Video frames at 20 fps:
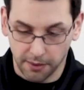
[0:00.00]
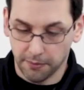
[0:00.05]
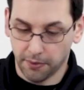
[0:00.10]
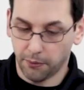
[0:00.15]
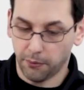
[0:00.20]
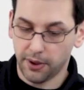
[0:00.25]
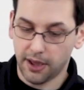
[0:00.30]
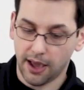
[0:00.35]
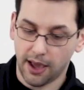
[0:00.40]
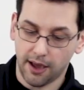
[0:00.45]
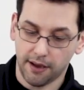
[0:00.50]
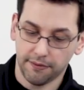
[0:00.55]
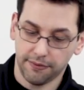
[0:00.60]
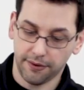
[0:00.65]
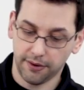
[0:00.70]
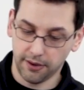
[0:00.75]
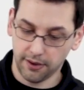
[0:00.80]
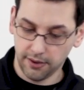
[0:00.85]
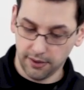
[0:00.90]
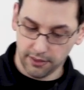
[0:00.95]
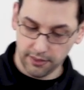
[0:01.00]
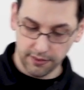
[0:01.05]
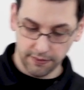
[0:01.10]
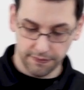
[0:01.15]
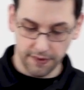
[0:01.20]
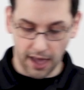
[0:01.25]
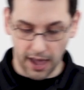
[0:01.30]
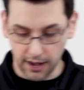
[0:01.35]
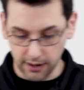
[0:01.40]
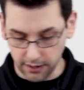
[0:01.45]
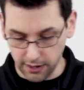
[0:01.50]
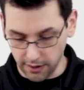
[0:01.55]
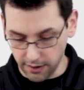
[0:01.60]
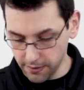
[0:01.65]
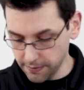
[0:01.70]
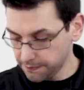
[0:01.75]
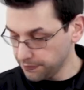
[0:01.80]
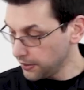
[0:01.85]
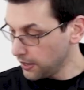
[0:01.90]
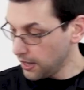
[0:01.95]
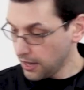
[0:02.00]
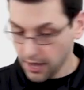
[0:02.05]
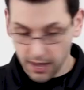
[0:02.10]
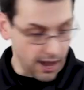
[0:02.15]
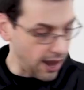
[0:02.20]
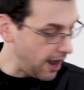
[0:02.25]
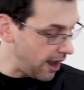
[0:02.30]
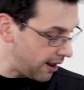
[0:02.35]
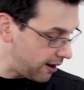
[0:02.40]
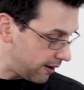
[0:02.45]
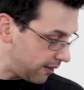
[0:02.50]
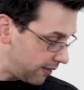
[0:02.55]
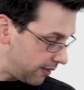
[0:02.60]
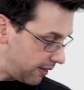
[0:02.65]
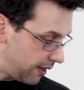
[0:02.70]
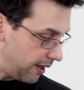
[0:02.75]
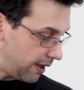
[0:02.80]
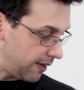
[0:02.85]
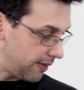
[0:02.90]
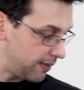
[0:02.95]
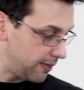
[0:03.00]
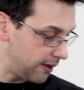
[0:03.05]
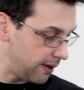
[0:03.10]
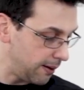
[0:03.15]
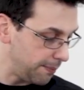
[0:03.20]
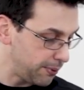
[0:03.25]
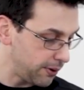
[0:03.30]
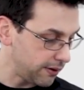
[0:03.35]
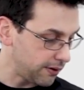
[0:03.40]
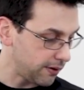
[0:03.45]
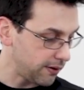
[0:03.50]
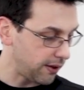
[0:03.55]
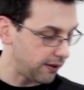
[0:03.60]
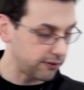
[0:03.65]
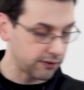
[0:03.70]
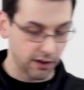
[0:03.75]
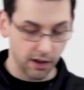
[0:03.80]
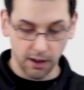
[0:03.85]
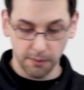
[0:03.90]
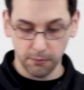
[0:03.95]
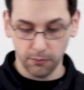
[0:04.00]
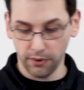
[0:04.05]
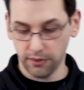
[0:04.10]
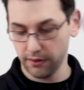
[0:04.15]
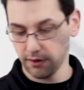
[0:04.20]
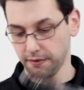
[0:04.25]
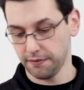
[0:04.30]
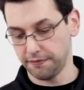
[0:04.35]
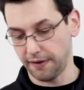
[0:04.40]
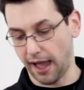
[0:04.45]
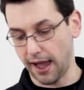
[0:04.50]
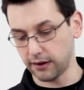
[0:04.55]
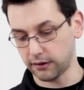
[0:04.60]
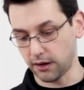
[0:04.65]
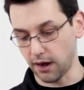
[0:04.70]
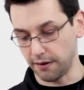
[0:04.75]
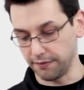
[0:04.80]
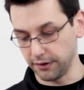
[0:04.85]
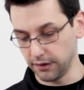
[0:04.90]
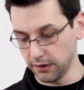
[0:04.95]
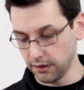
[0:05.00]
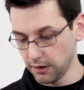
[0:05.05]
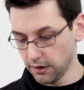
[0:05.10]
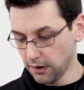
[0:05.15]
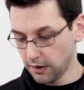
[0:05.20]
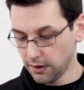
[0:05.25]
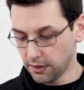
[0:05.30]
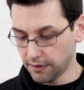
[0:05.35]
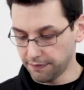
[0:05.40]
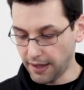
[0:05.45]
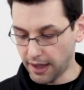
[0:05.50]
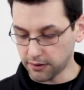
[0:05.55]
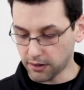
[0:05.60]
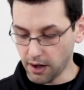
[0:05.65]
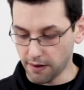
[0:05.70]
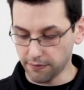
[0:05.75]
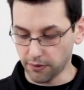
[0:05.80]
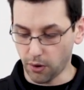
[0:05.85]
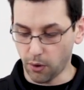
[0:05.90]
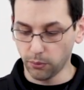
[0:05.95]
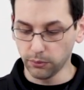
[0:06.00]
But we have the vat here, and the printer does come with a vat cover. The vat cover